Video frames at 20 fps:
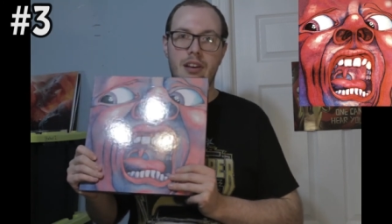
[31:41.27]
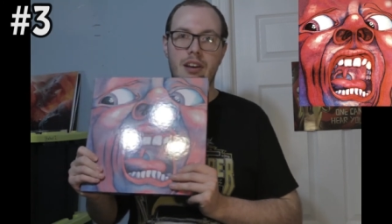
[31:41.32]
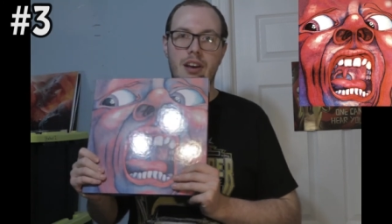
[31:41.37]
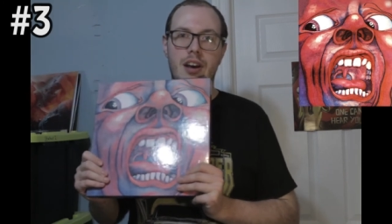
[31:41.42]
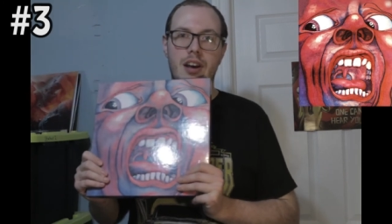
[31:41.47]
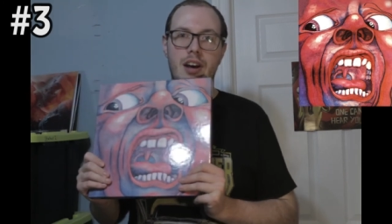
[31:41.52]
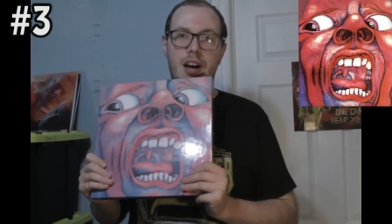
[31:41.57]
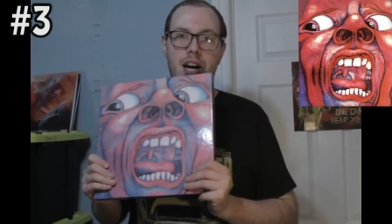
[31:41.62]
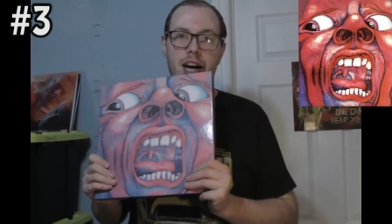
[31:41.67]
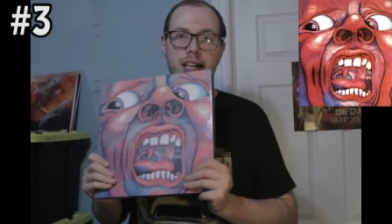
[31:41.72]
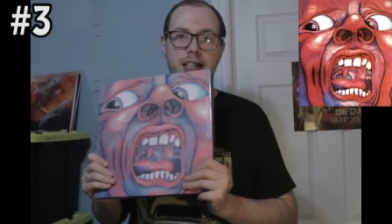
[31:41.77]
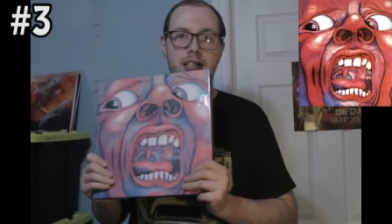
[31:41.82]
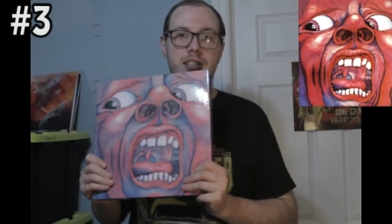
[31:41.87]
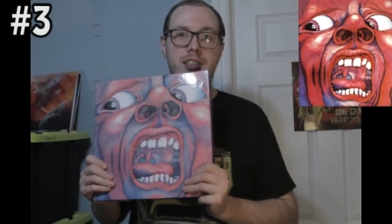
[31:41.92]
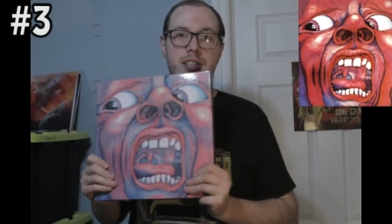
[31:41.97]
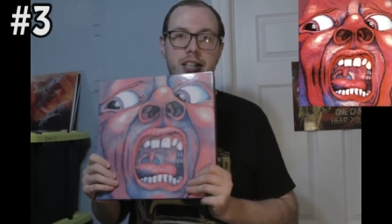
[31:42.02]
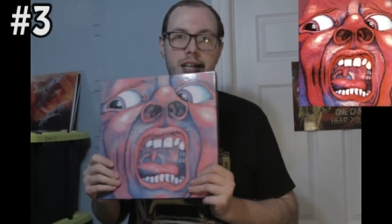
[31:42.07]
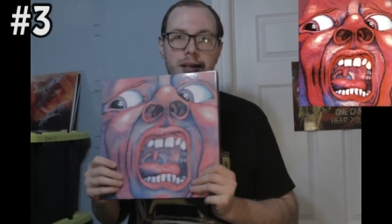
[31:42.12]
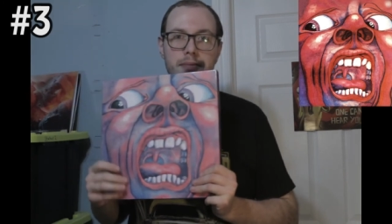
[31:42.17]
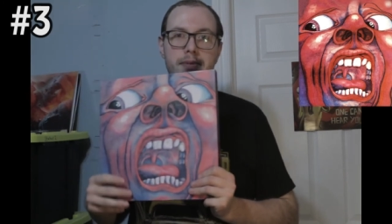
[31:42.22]
I
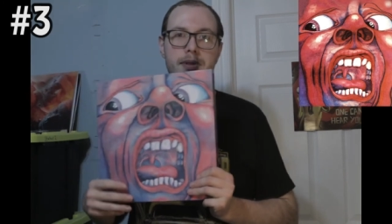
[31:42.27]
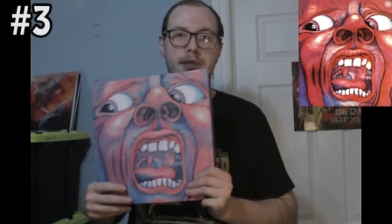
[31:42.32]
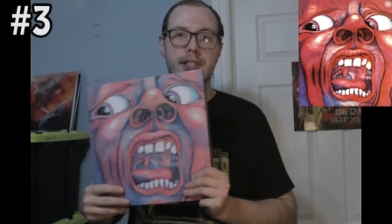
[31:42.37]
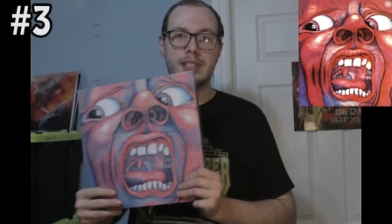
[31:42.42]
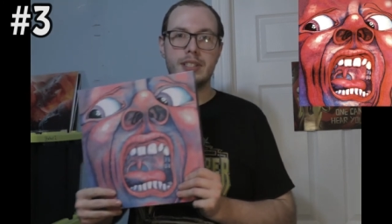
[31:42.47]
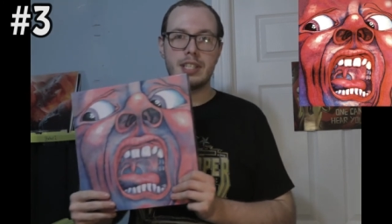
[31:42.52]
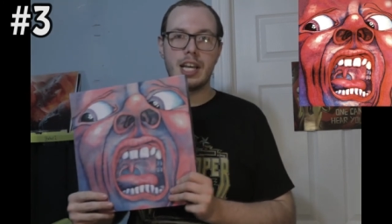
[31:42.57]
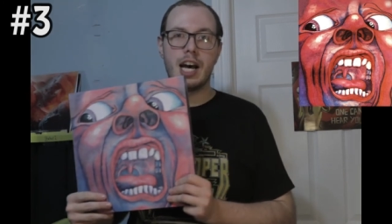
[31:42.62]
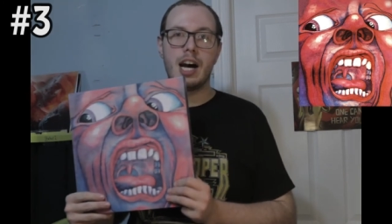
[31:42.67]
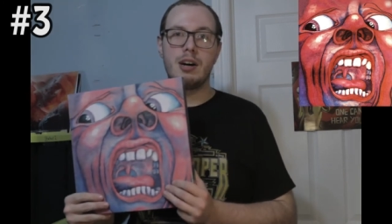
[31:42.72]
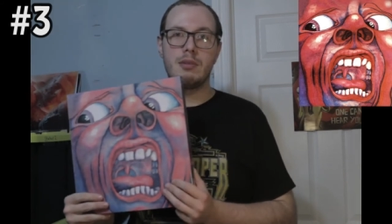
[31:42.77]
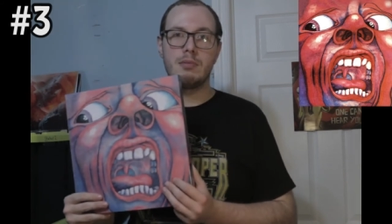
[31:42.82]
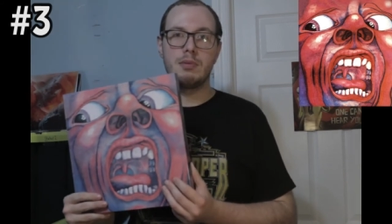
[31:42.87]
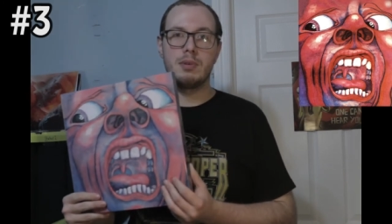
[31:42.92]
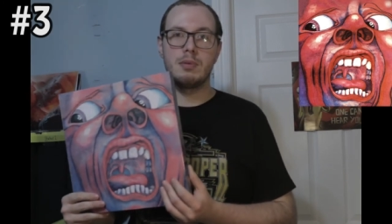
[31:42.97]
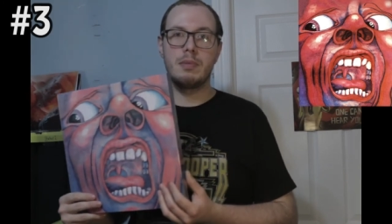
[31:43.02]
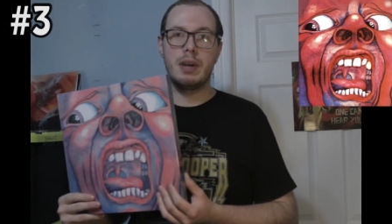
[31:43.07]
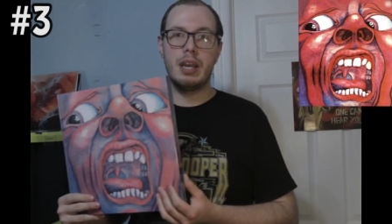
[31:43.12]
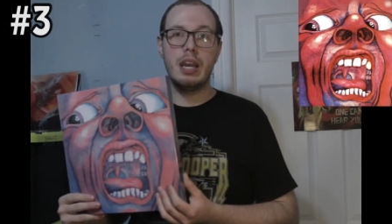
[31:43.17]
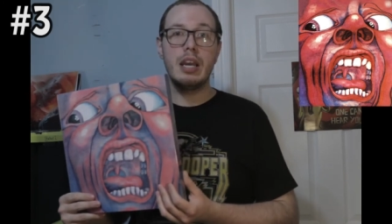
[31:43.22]
discovered this
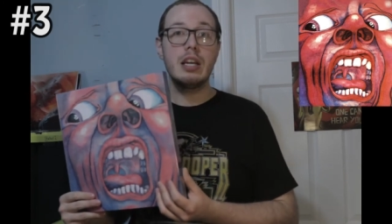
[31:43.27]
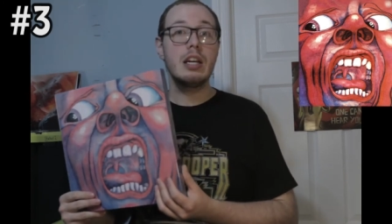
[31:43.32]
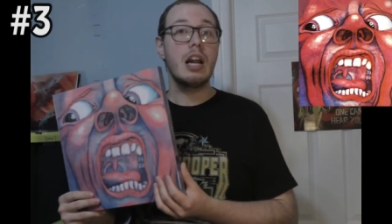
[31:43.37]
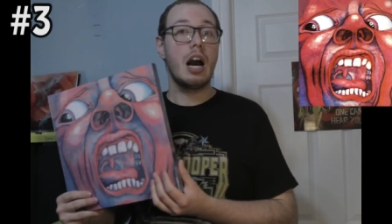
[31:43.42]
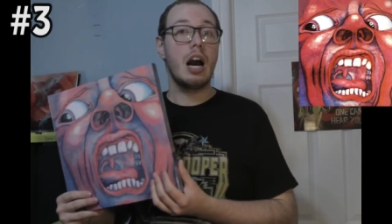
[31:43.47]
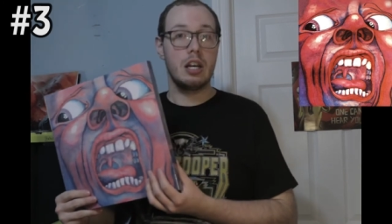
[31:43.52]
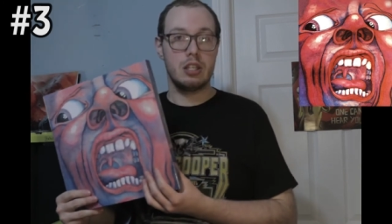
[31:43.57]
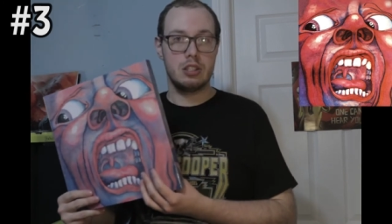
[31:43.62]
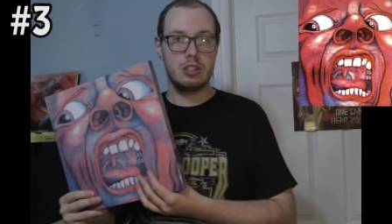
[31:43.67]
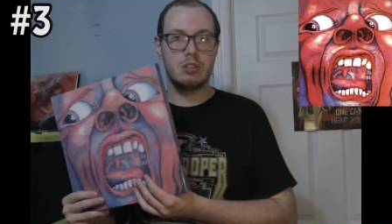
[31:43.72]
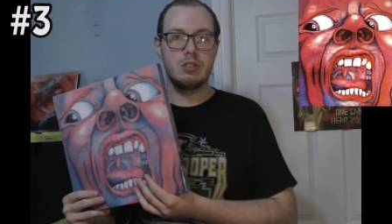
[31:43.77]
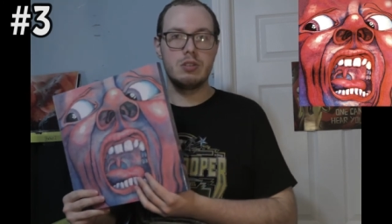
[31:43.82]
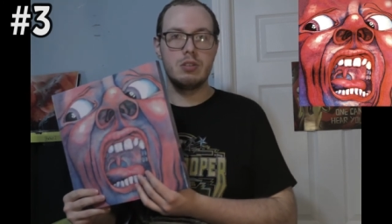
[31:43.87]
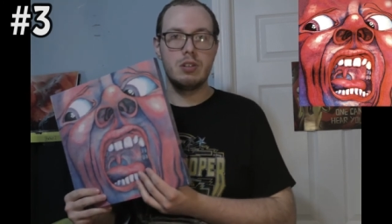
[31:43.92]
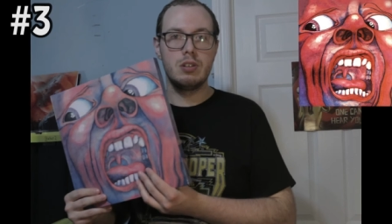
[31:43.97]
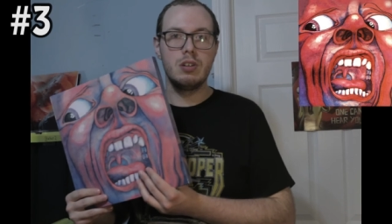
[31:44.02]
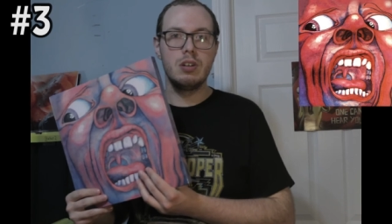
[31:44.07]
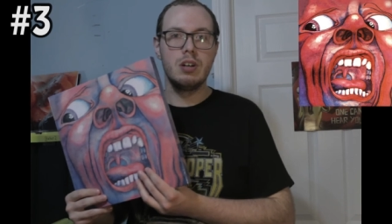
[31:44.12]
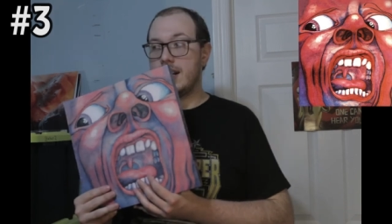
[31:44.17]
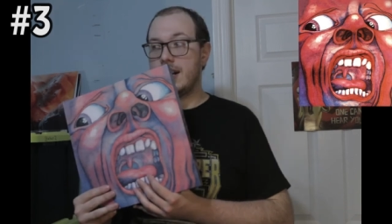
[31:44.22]
album in high
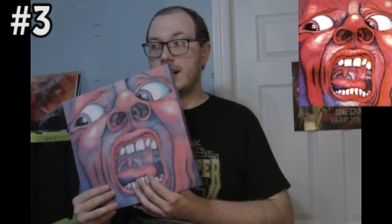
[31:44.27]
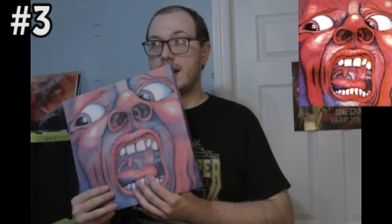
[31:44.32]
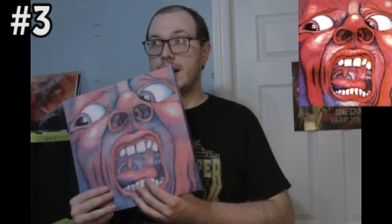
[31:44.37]
school.